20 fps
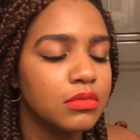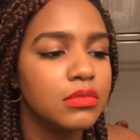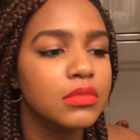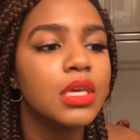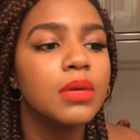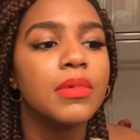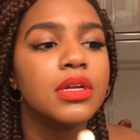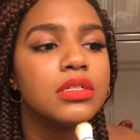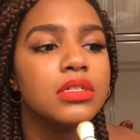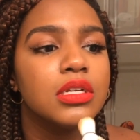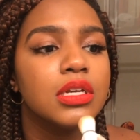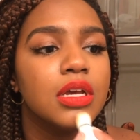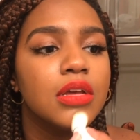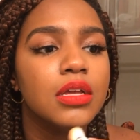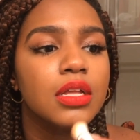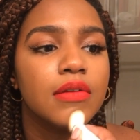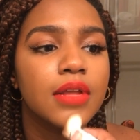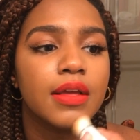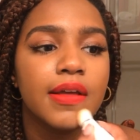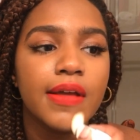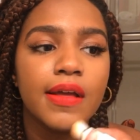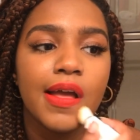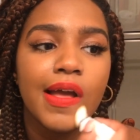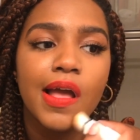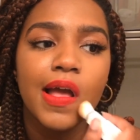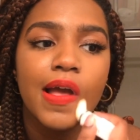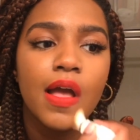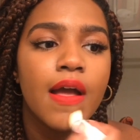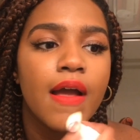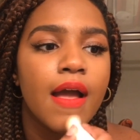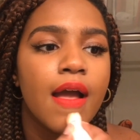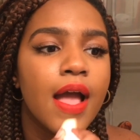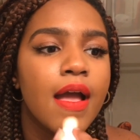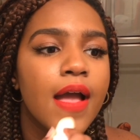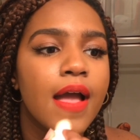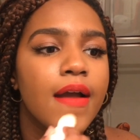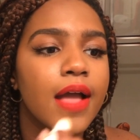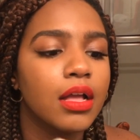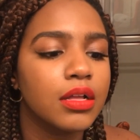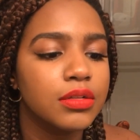foundation and getting like
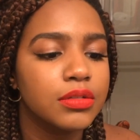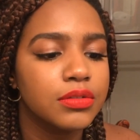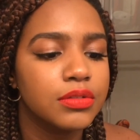super